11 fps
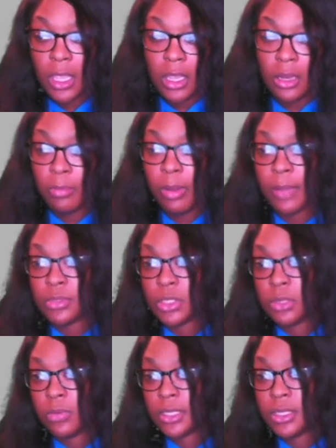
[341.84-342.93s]
and it pops
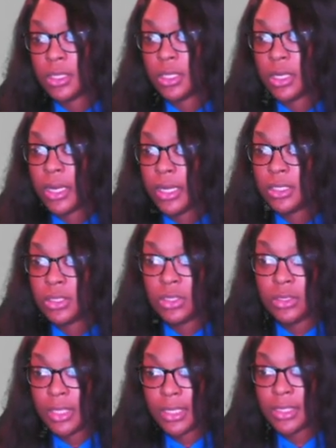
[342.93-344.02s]
up right there. All right. See,
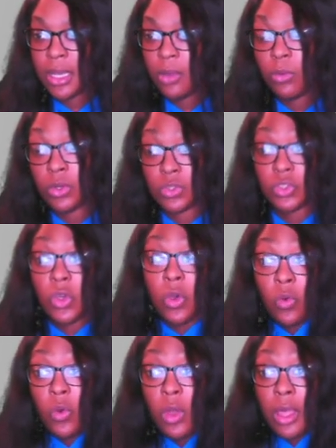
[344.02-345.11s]
that's how it works.
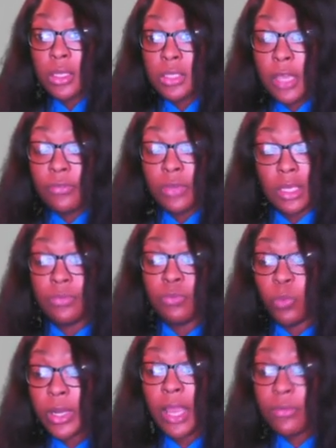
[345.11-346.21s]
So say if
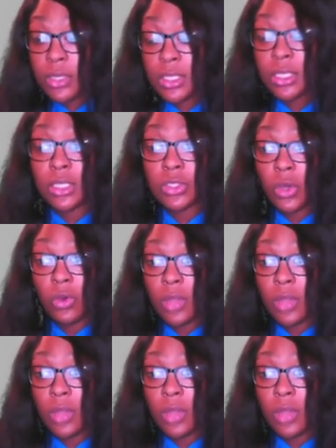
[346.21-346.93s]
whenever it does go